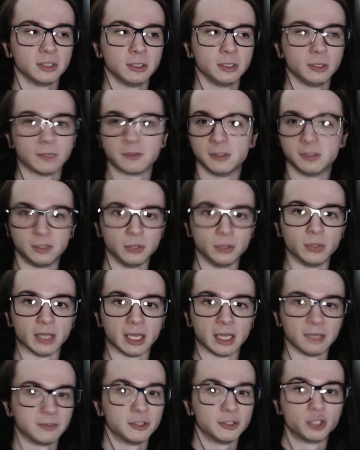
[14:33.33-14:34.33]
You have to do that.
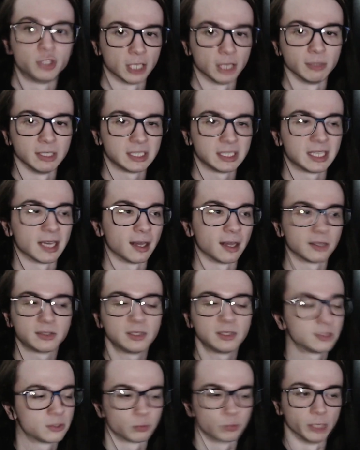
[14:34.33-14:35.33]
You have to generate the galaxy
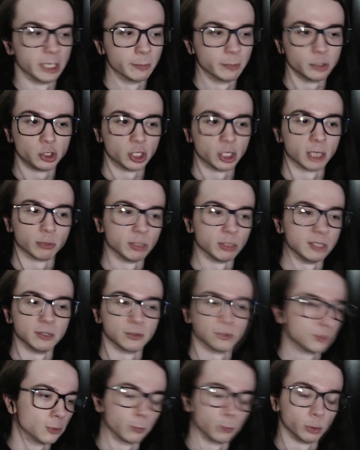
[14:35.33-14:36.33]
because it's randomly generated.
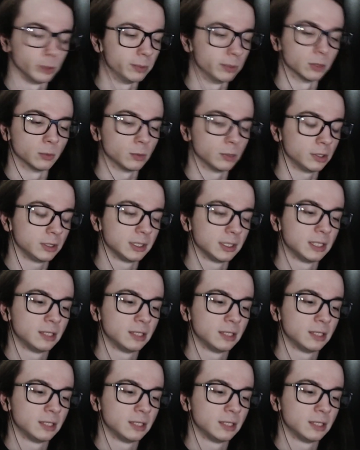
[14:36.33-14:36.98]
There's no pre-built one.